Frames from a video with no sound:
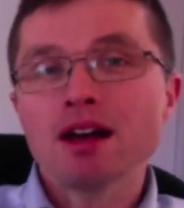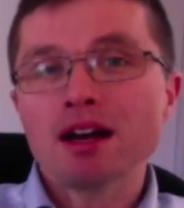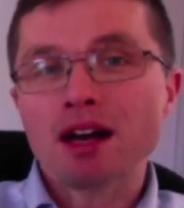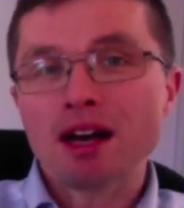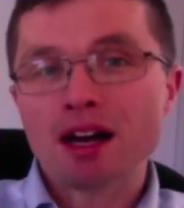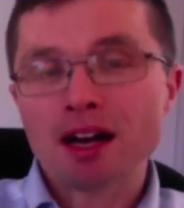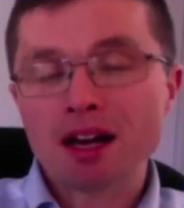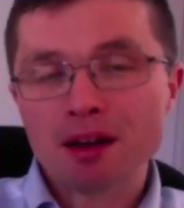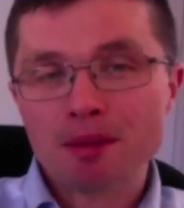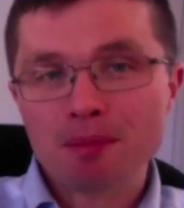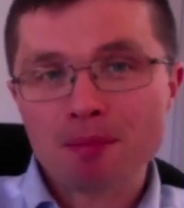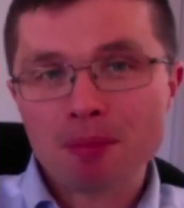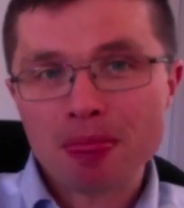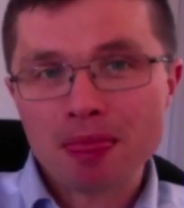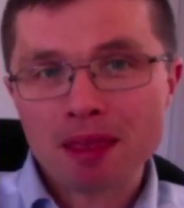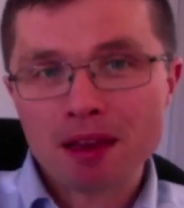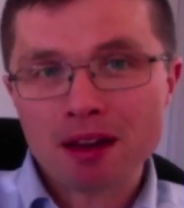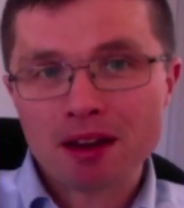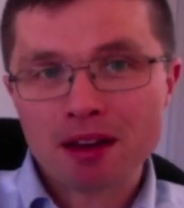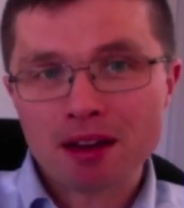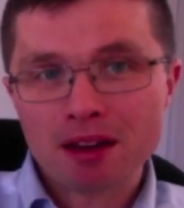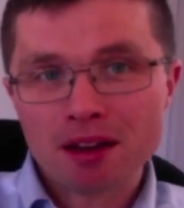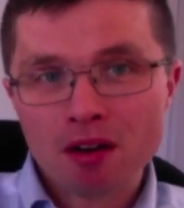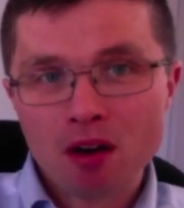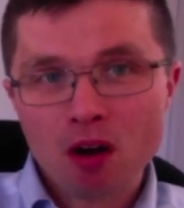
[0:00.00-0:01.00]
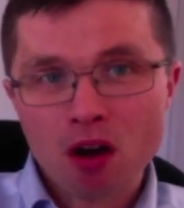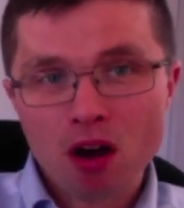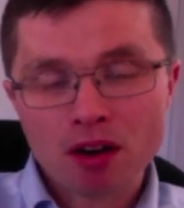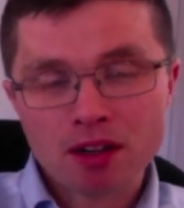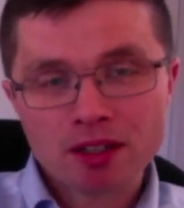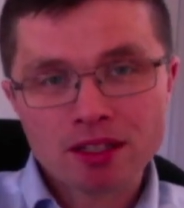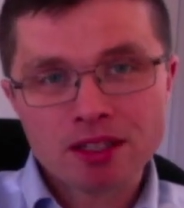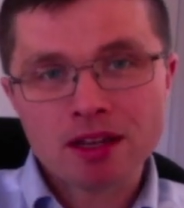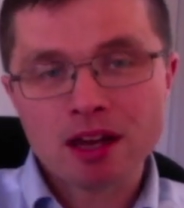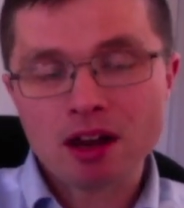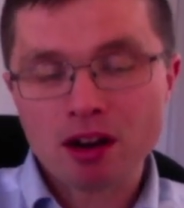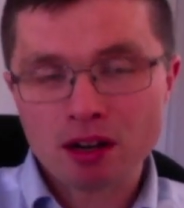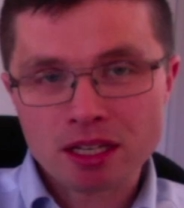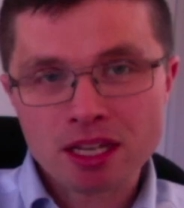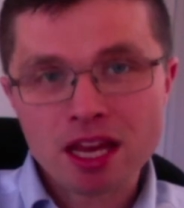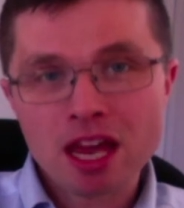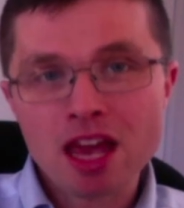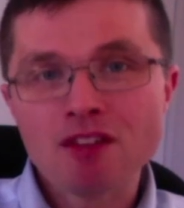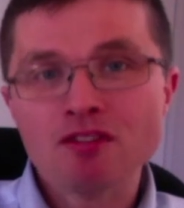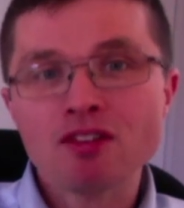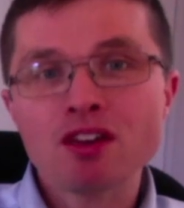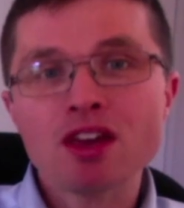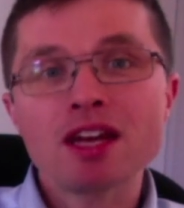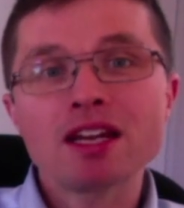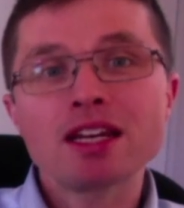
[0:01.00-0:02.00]

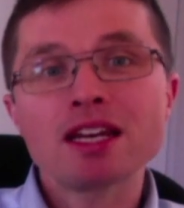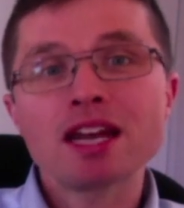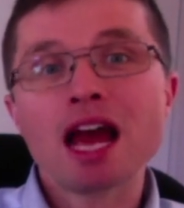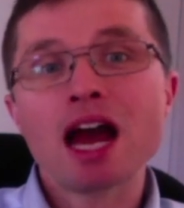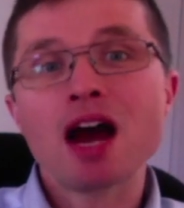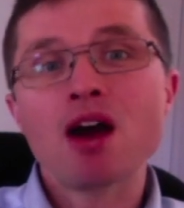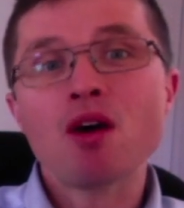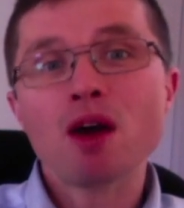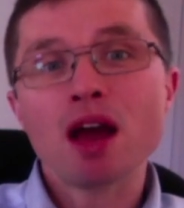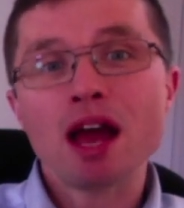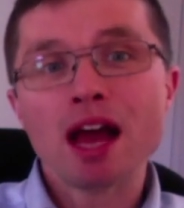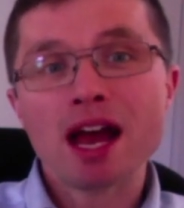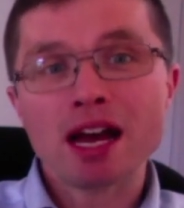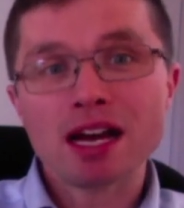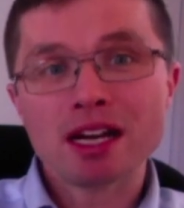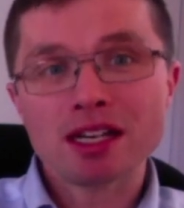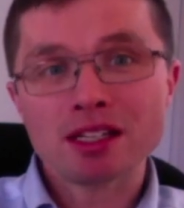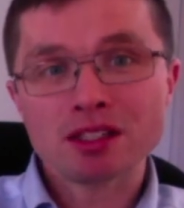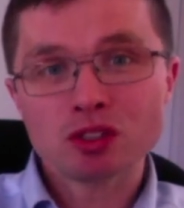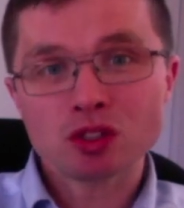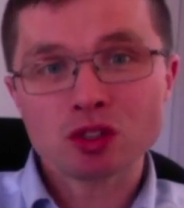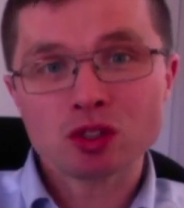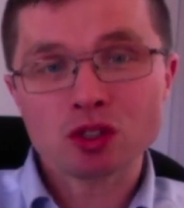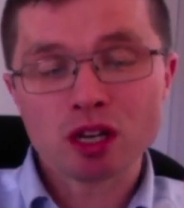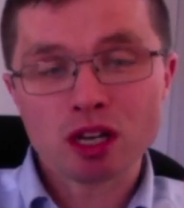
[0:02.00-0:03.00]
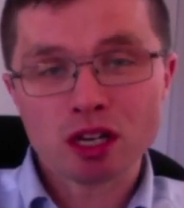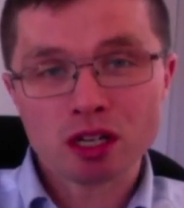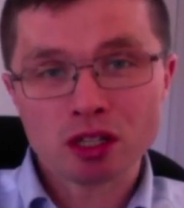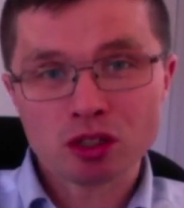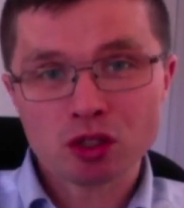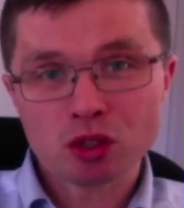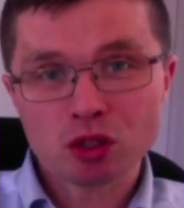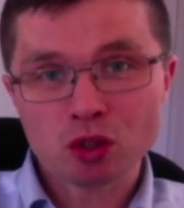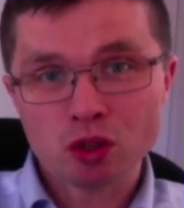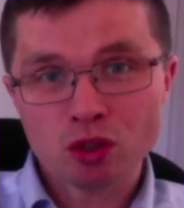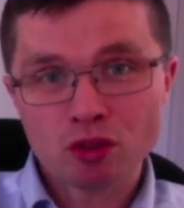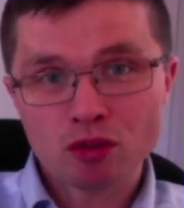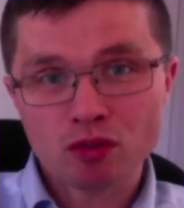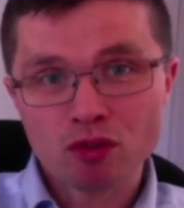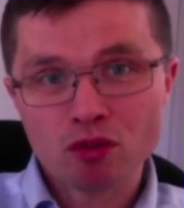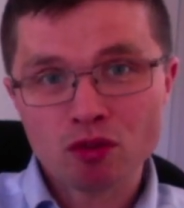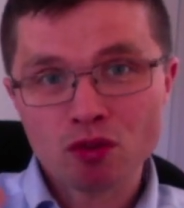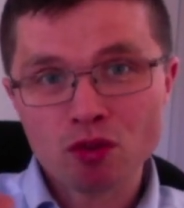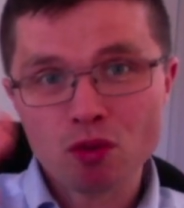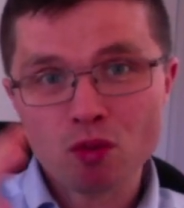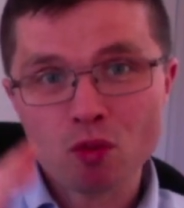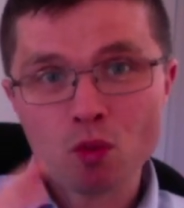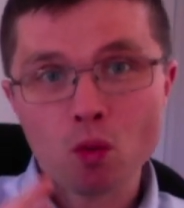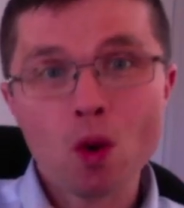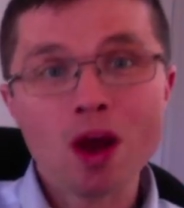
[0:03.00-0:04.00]
Octavian now has sort of
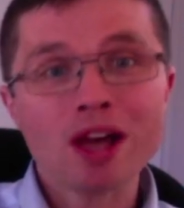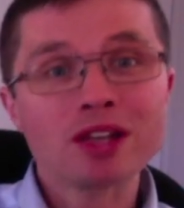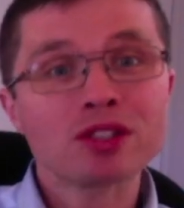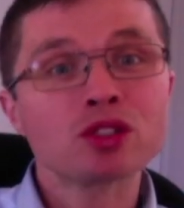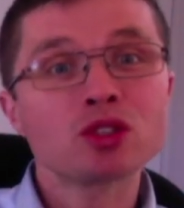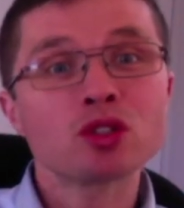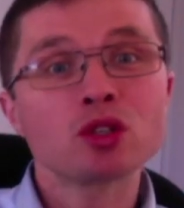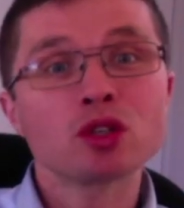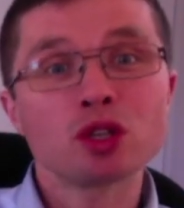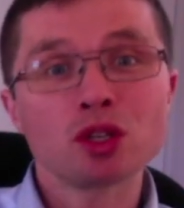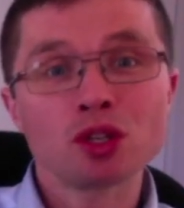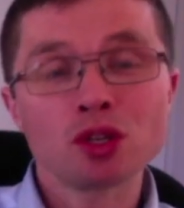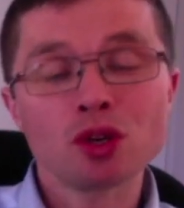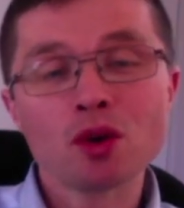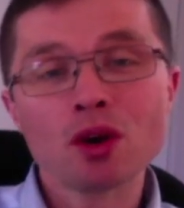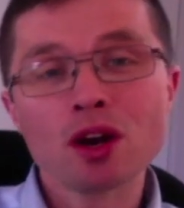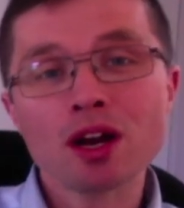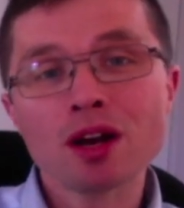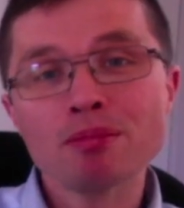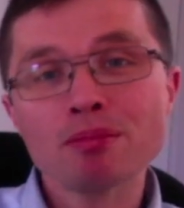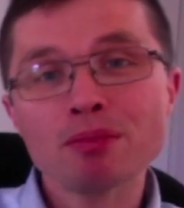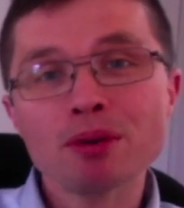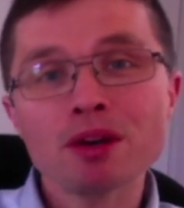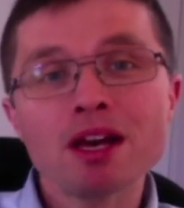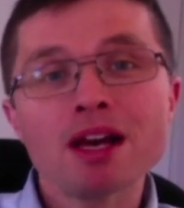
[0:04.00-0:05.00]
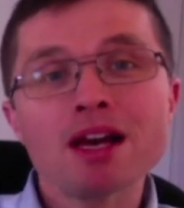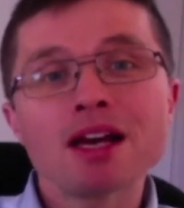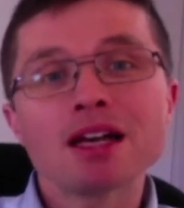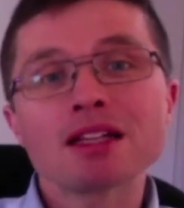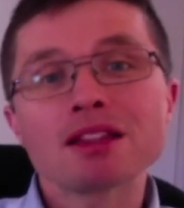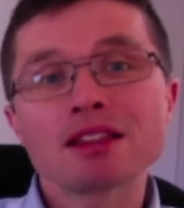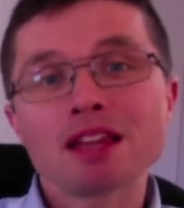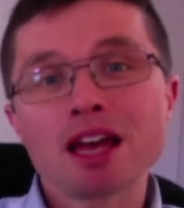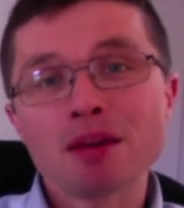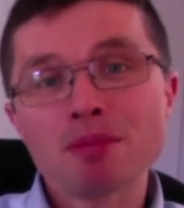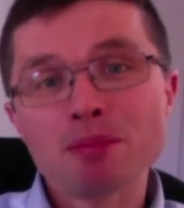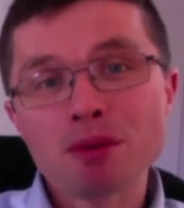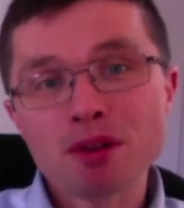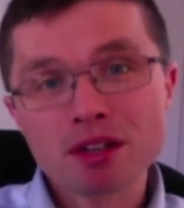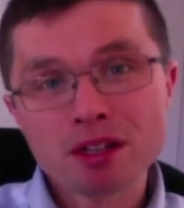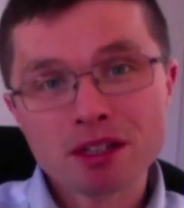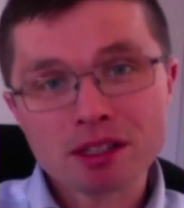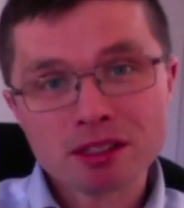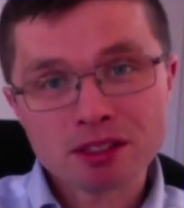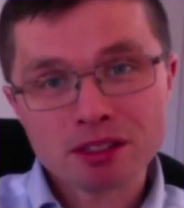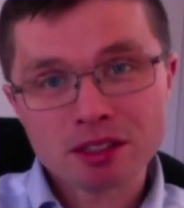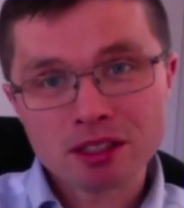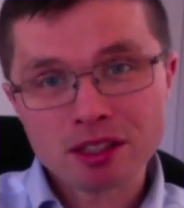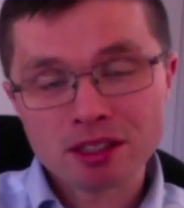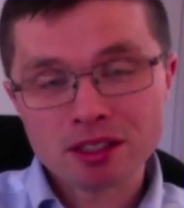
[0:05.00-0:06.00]
Western Europe.
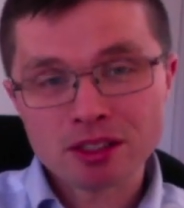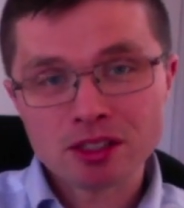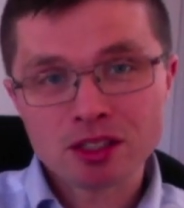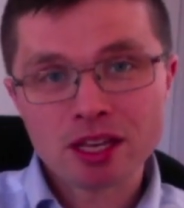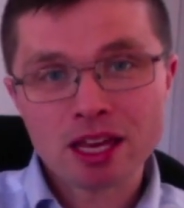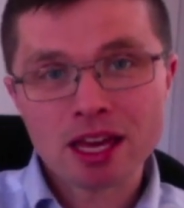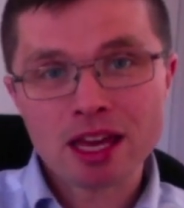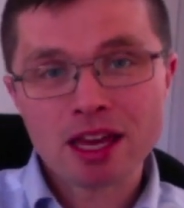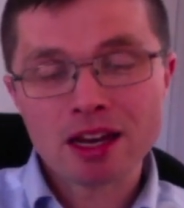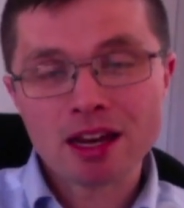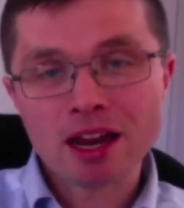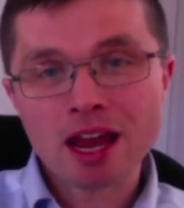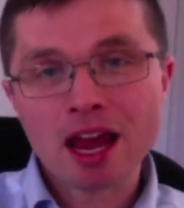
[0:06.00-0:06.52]
Lepidus is in